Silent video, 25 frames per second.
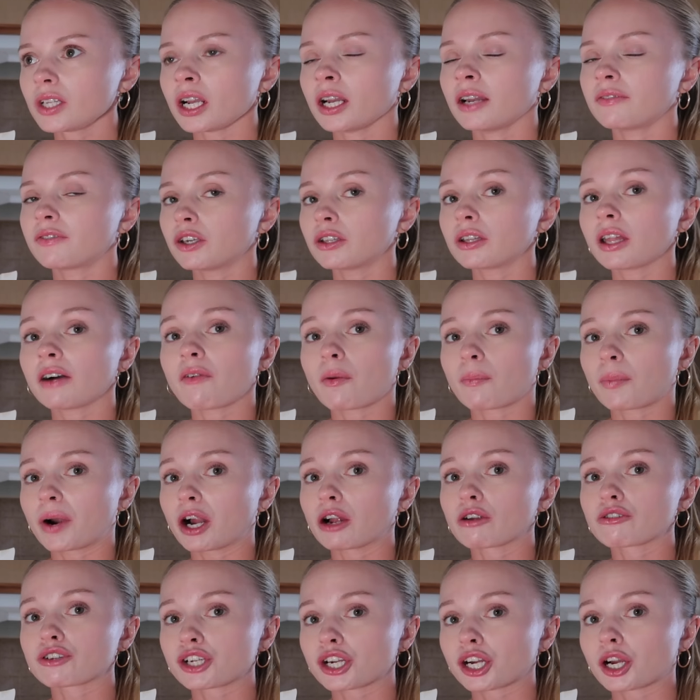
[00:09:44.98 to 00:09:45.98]
If you love a
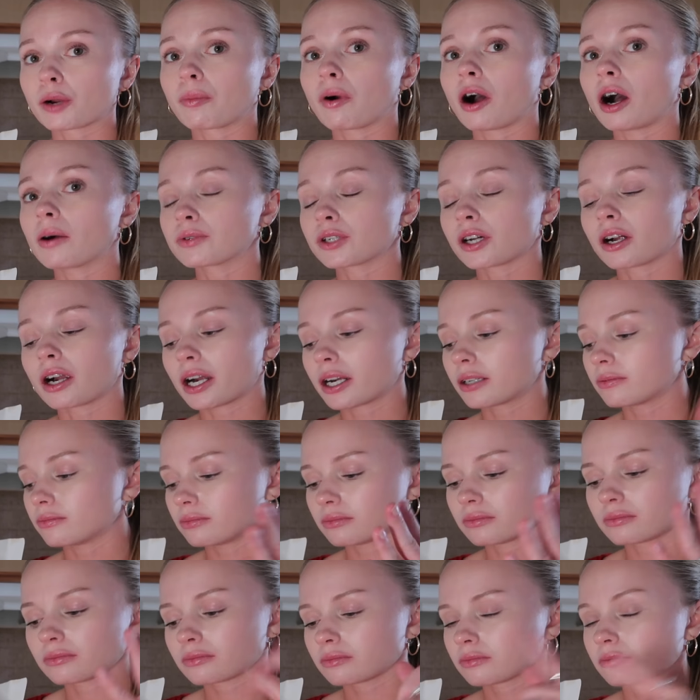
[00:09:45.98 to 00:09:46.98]
brown sugar Pop-Tart,
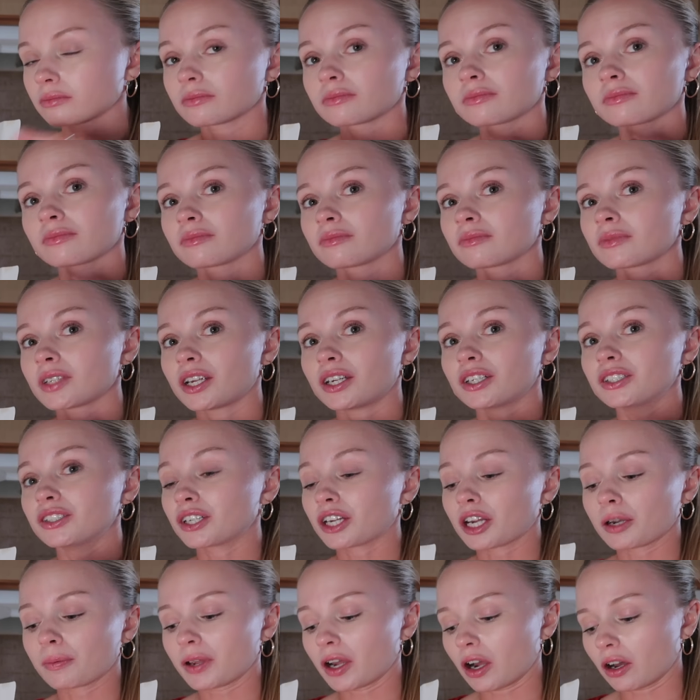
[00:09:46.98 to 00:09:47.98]

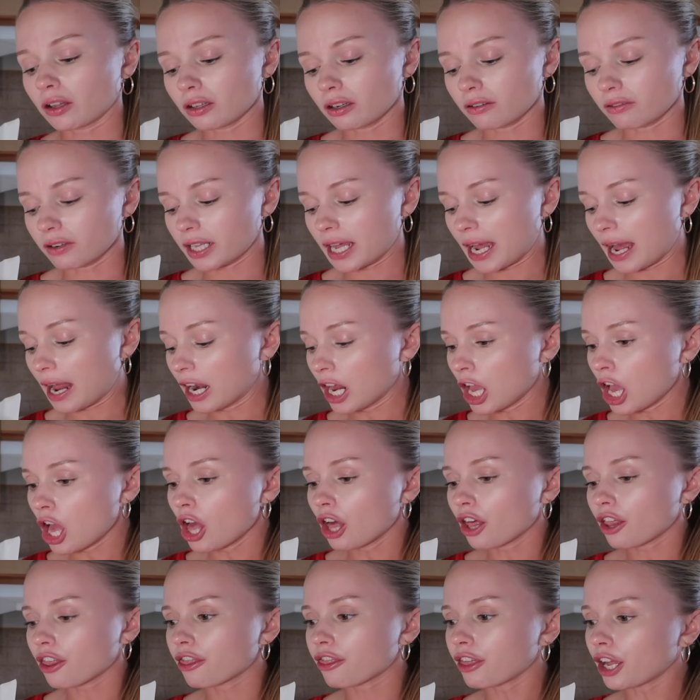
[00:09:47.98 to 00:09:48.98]
you're gonna be all over that.
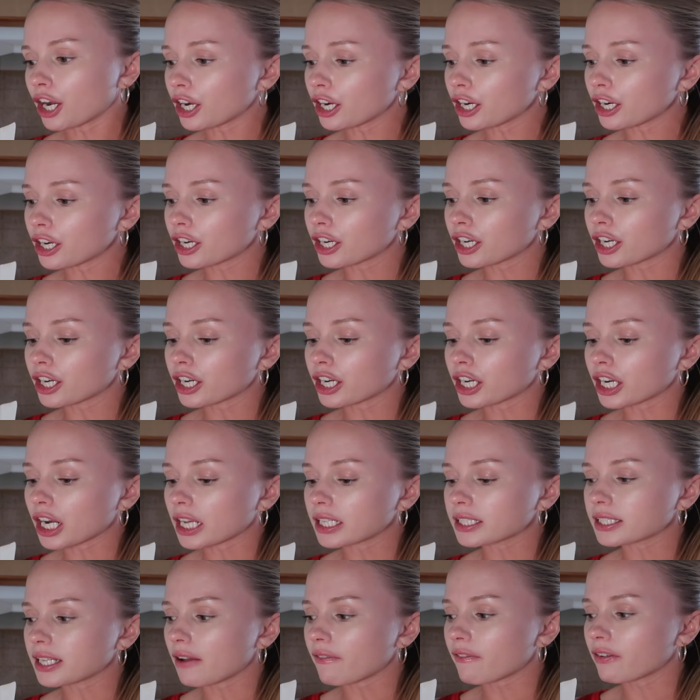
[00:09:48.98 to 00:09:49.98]

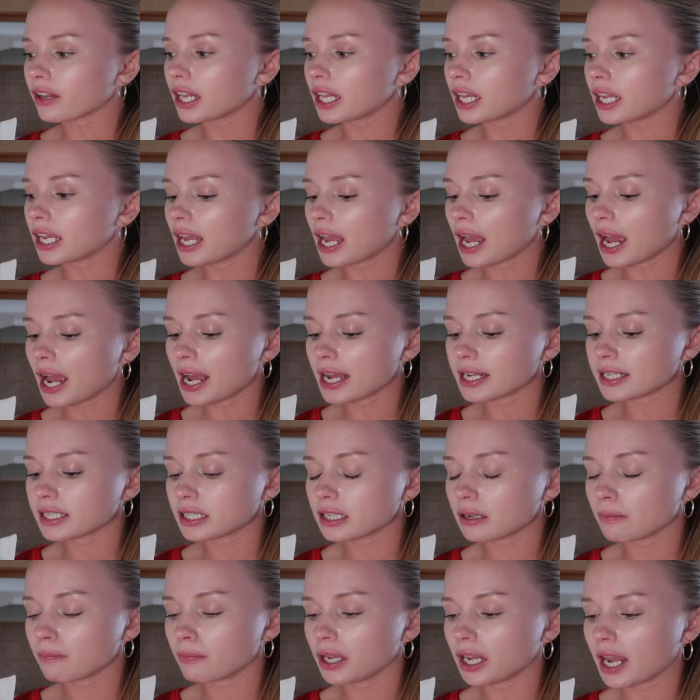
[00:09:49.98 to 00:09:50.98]
Third, definitely had
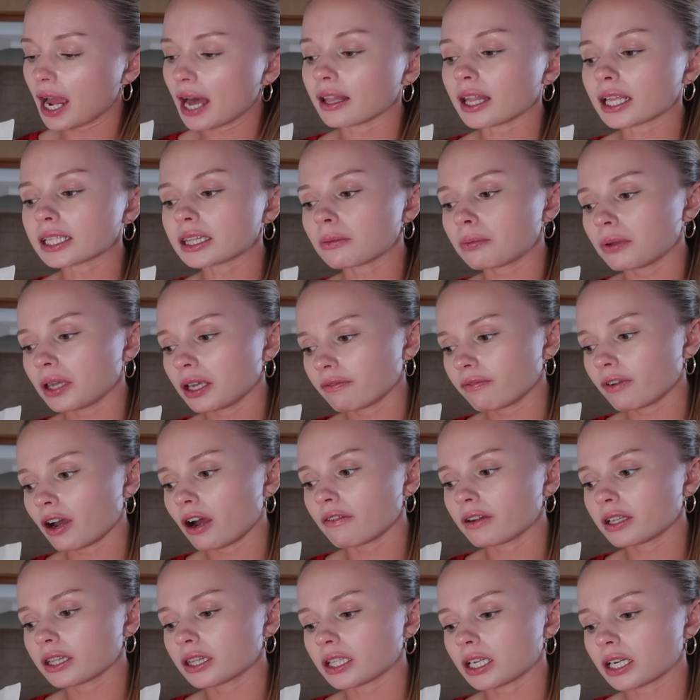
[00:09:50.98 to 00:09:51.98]
to be, I like the pink
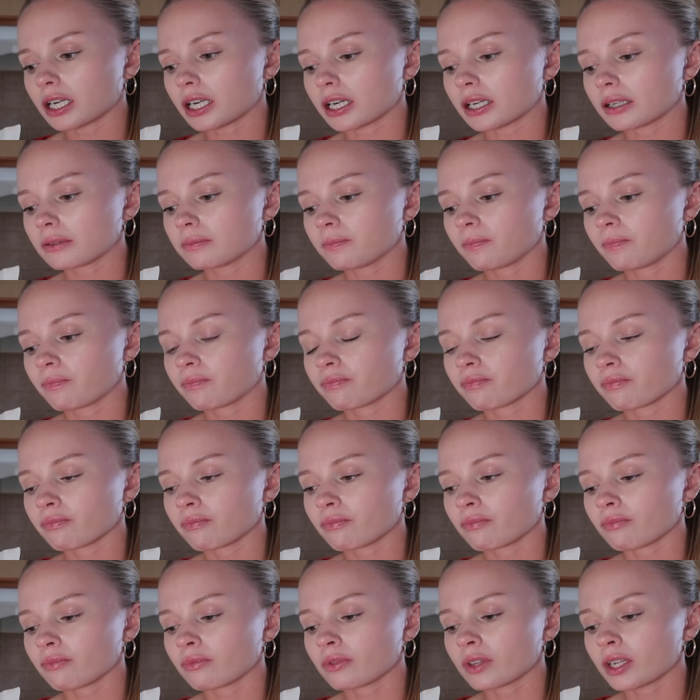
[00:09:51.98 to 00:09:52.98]
velvet third.
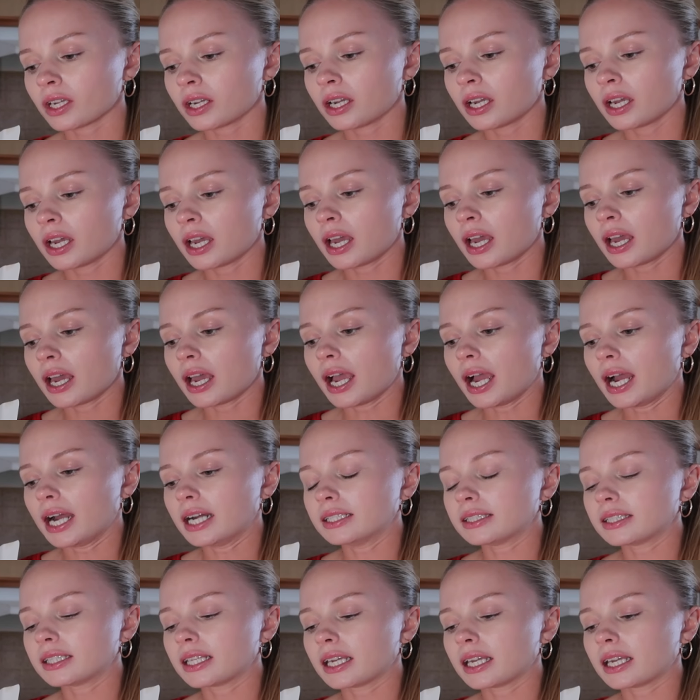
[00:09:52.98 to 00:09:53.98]

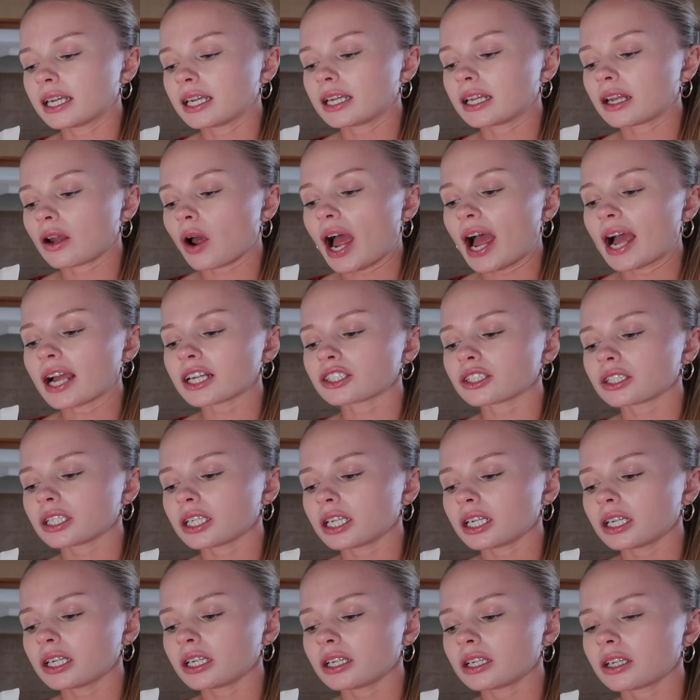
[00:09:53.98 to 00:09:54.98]
And then,
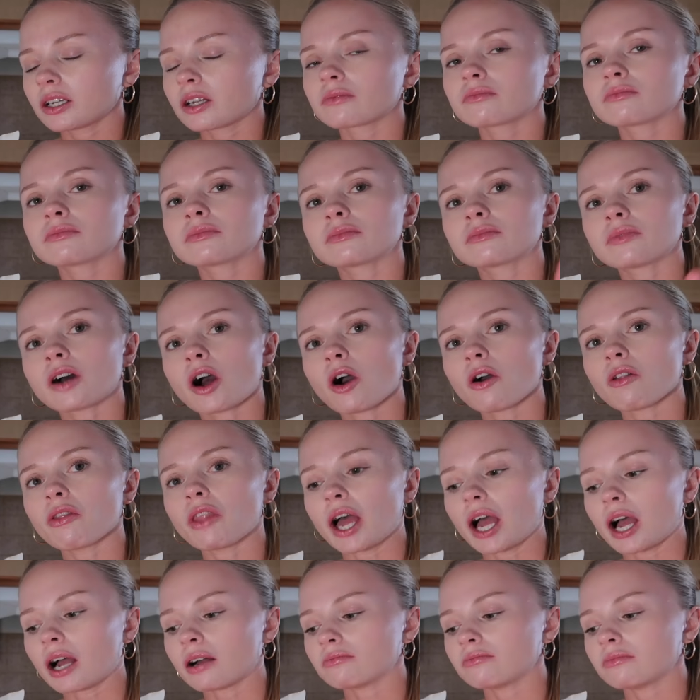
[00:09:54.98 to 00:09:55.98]
actually, hold
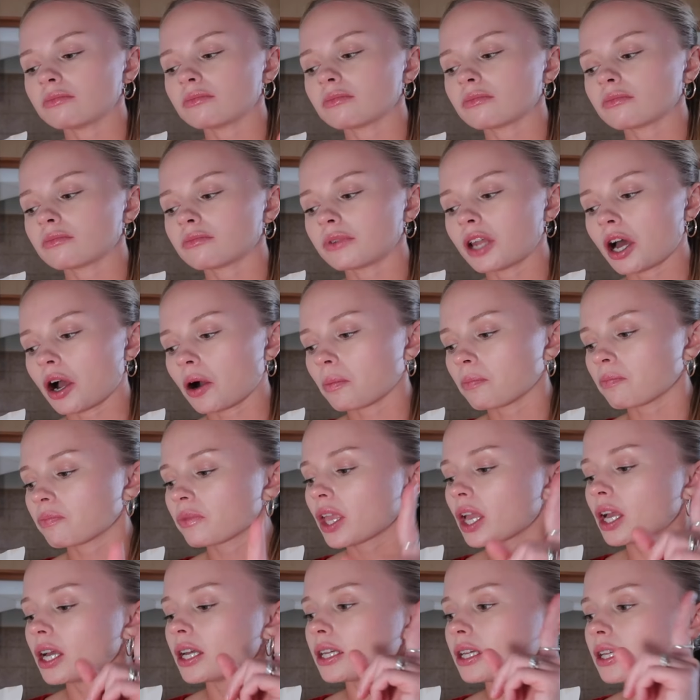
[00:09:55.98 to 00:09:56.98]
that, no.
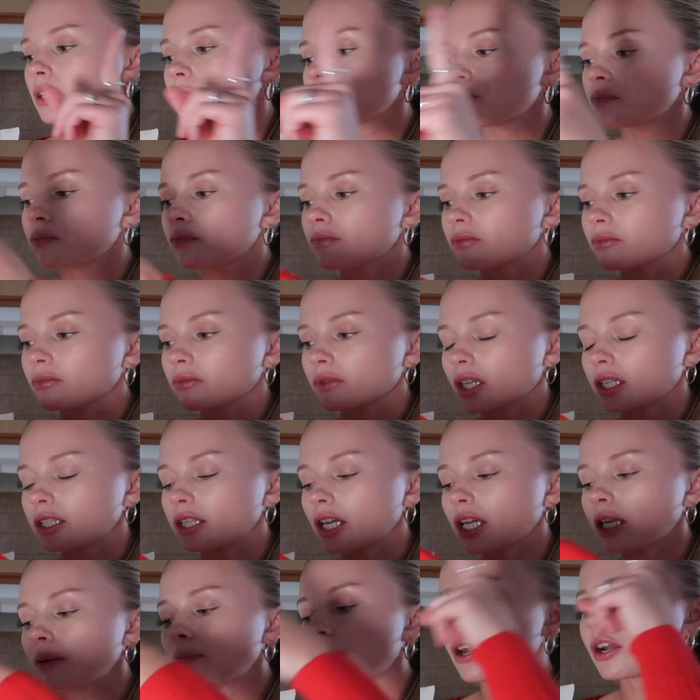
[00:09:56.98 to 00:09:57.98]

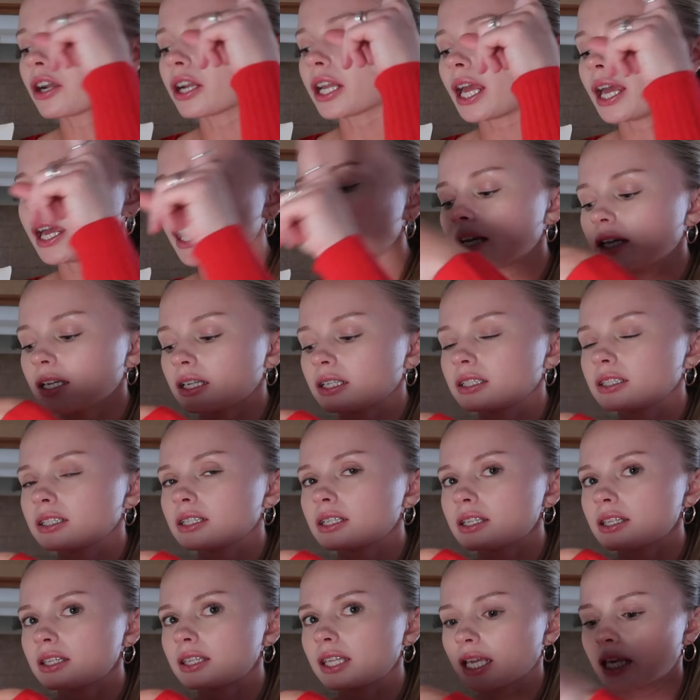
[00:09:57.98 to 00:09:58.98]
Kentucky butter cake,
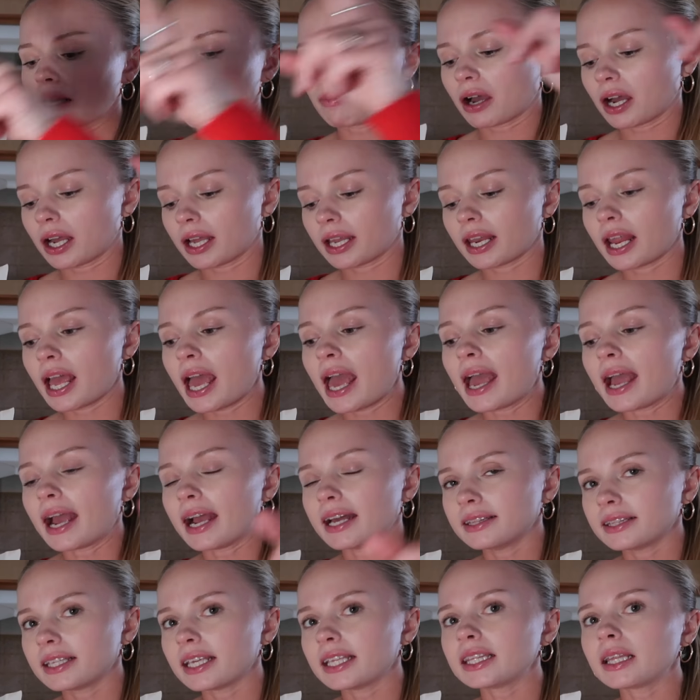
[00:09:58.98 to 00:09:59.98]
sticky bun,
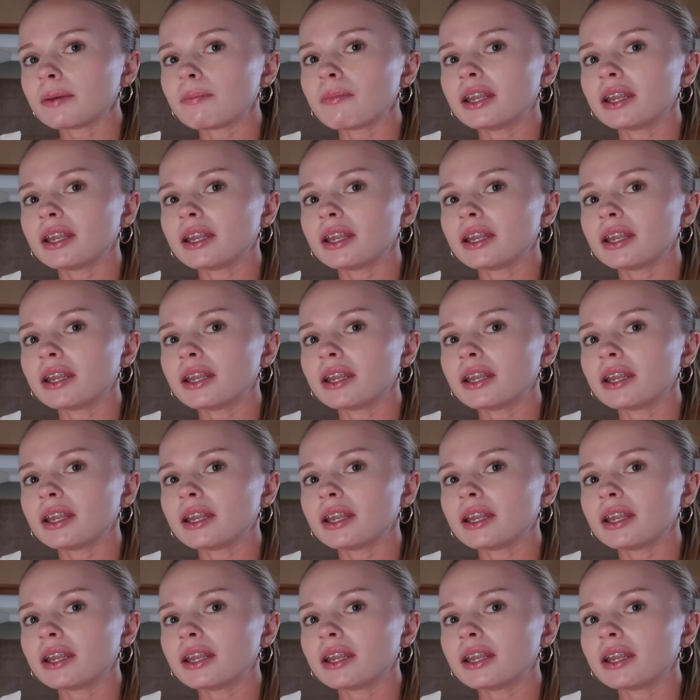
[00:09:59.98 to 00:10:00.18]
and then the